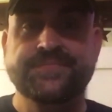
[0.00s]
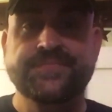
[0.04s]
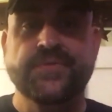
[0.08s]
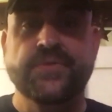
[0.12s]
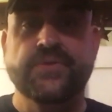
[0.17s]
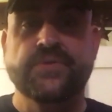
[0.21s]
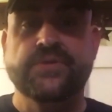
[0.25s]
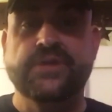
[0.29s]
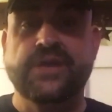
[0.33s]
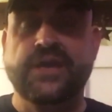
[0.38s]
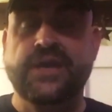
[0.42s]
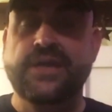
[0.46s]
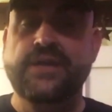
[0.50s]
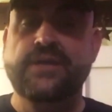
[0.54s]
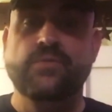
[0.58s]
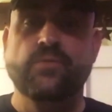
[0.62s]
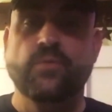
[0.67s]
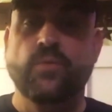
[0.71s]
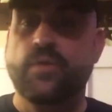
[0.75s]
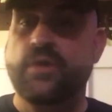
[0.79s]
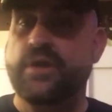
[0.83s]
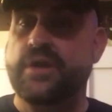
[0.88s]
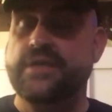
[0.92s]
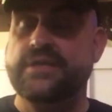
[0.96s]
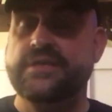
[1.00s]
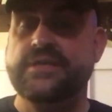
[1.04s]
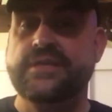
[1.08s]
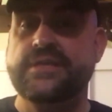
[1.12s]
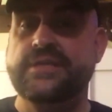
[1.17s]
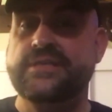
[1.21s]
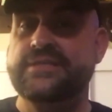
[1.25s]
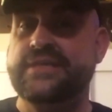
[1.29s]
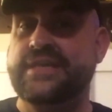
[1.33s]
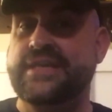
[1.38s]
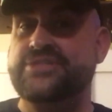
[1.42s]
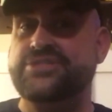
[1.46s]
Okay, where
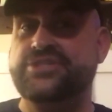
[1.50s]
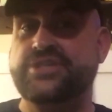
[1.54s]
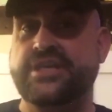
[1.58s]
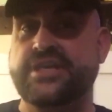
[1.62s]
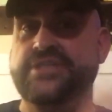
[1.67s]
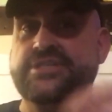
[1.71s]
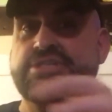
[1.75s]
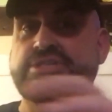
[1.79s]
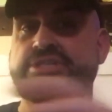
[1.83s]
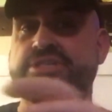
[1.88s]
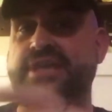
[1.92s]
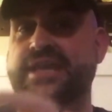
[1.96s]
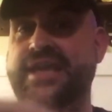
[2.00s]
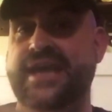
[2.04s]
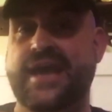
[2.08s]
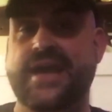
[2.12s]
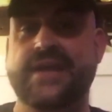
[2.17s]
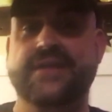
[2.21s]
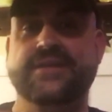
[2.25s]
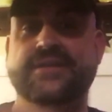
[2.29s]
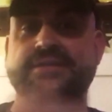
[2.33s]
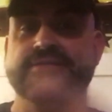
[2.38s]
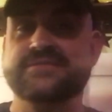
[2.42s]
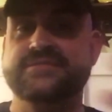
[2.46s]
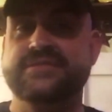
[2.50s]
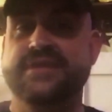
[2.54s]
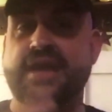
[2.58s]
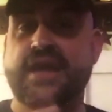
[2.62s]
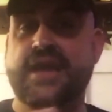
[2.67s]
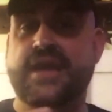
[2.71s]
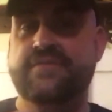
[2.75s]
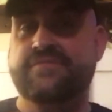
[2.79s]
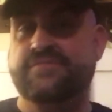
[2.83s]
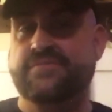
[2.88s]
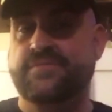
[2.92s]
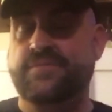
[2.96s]
they changed the Atkins
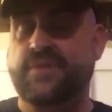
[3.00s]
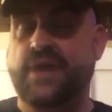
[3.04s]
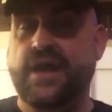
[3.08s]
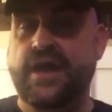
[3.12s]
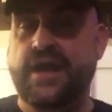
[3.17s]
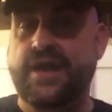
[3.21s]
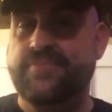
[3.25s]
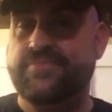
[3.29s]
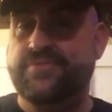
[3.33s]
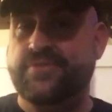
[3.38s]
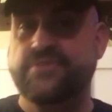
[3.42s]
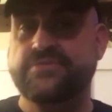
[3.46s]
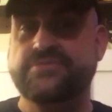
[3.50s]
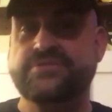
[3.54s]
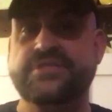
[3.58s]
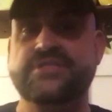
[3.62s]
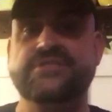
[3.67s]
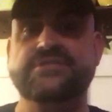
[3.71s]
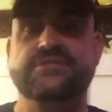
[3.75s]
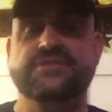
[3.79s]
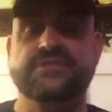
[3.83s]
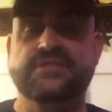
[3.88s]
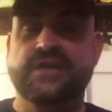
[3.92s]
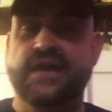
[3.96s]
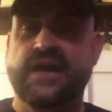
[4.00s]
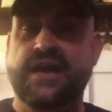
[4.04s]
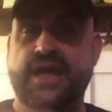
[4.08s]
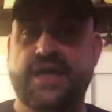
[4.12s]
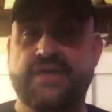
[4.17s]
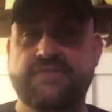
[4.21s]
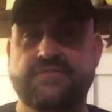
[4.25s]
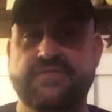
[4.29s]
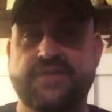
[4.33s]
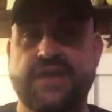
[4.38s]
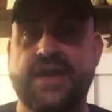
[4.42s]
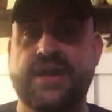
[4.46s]
diet from the high protein to the high
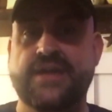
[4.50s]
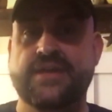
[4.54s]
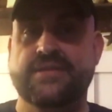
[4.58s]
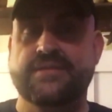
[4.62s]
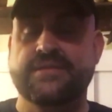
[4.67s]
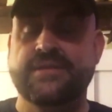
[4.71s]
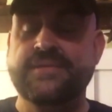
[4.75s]
fat.